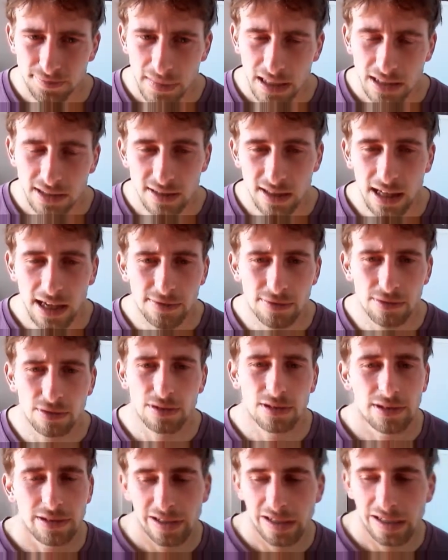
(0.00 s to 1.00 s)

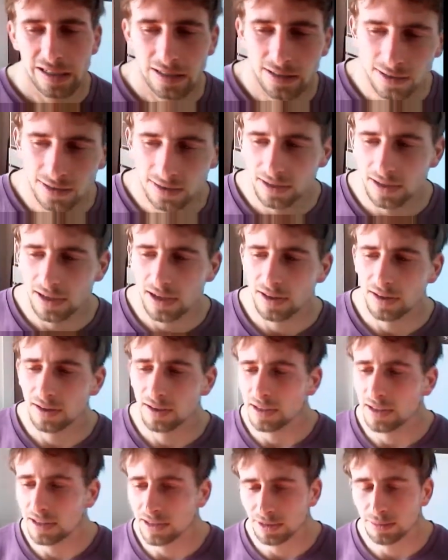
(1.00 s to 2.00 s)
Slavery is another
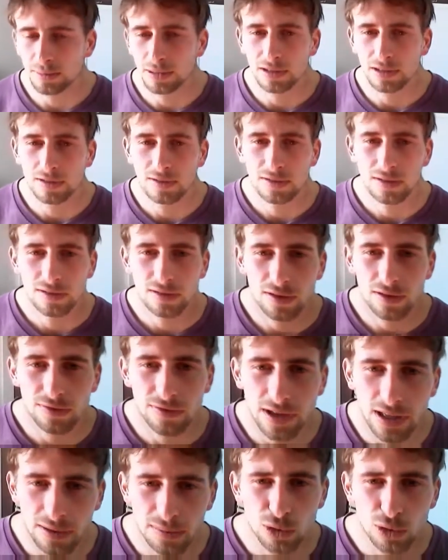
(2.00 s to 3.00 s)
aspect of
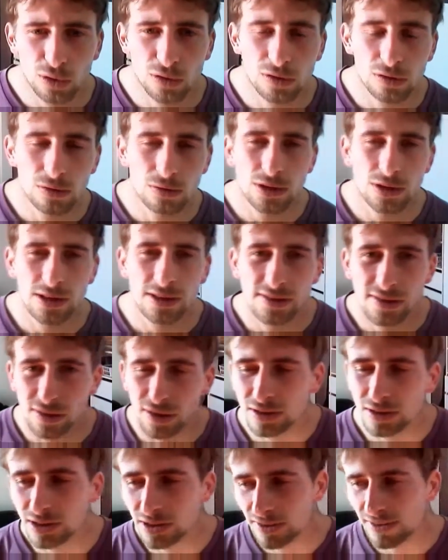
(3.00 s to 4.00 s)
animal cruelty. It's
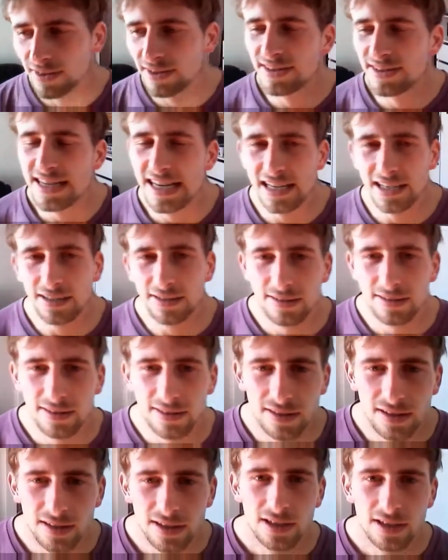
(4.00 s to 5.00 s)
not just the death,
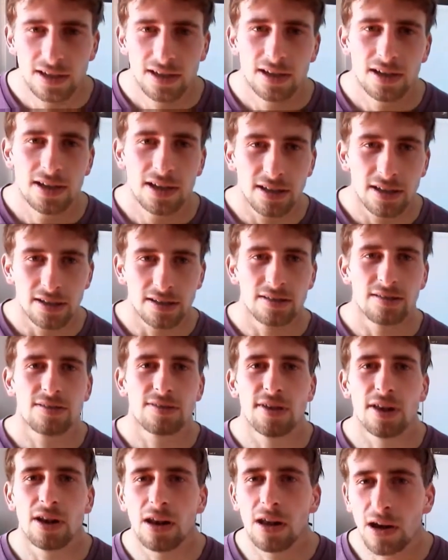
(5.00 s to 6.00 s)
it is
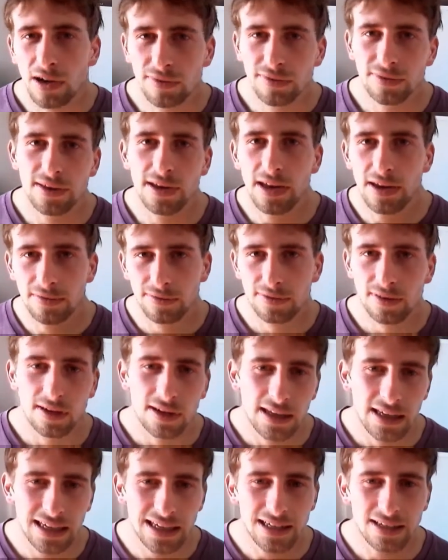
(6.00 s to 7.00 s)
the life they have to
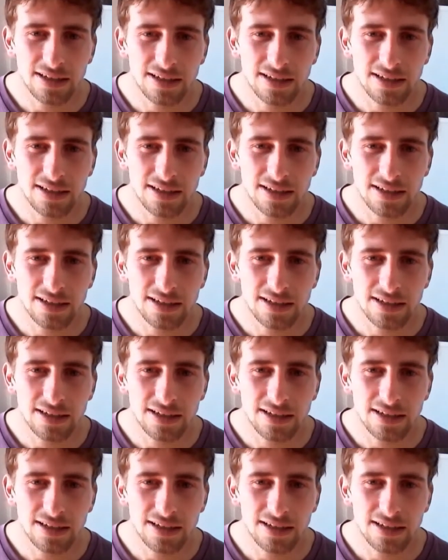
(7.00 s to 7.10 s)
lead.